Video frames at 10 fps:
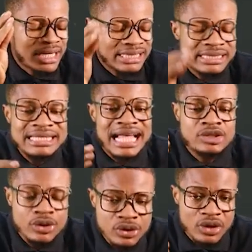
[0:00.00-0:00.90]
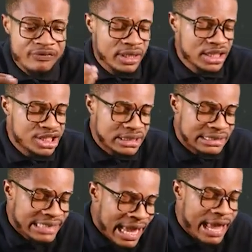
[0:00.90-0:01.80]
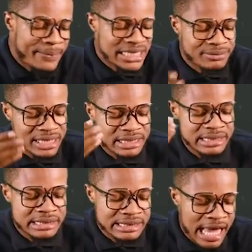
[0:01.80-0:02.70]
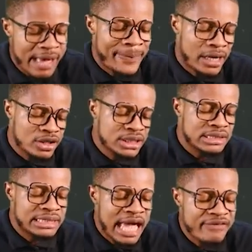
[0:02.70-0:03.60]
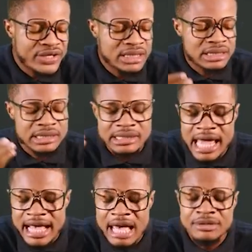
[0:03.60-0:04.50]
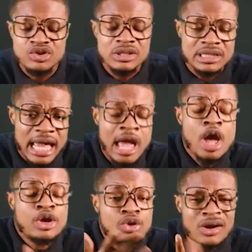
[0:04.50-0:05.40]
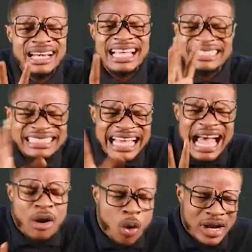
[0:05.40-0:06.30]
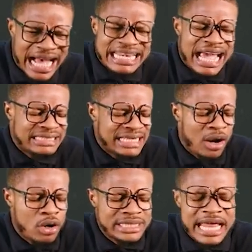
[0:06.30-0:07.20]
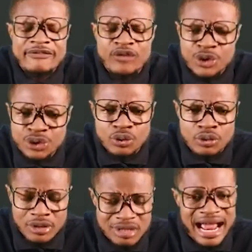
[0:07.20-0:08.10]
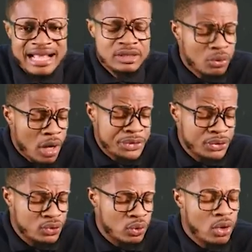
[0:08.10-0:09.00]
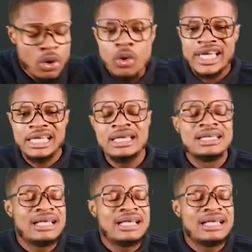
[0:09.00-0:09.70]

can see that your use of English is there, mathematics is there, biology is there, physics is there, chemistry is there. Your classes are organized, they are all there for you, right? What do you do? Okay,